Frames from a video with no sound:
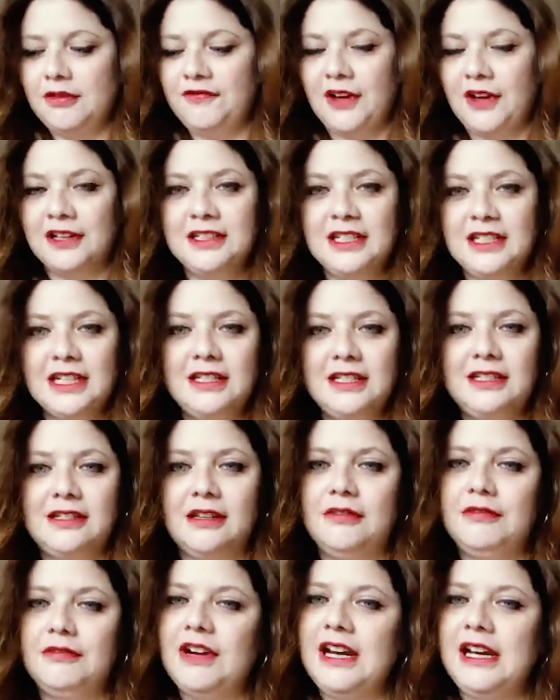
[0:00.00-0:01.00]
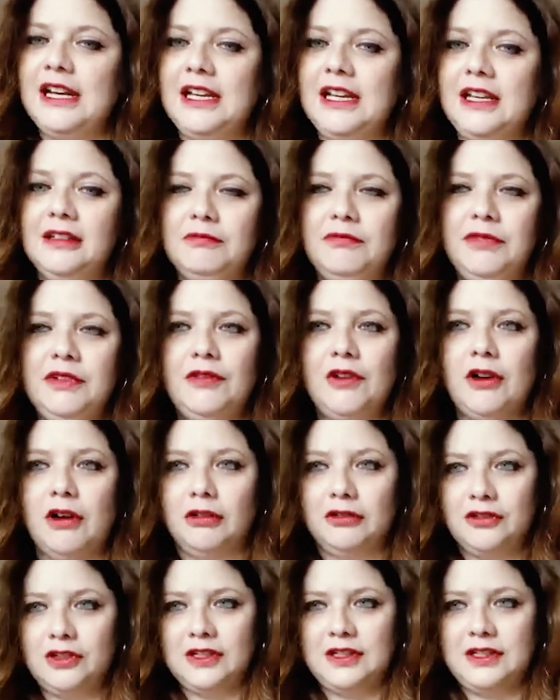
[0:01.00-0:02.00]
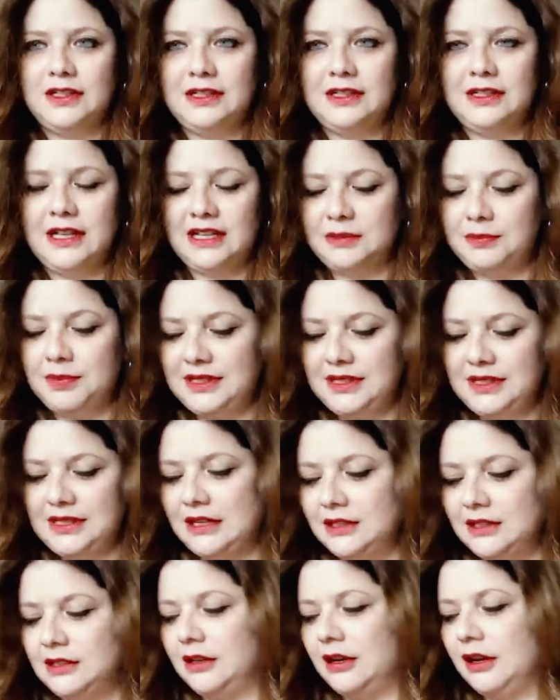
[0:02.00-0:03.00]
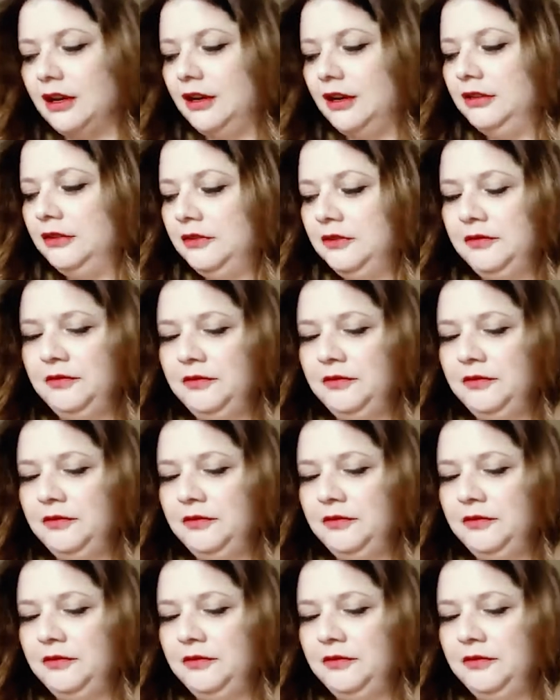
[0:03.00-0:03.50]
funded. So really, we've got just 6% to go.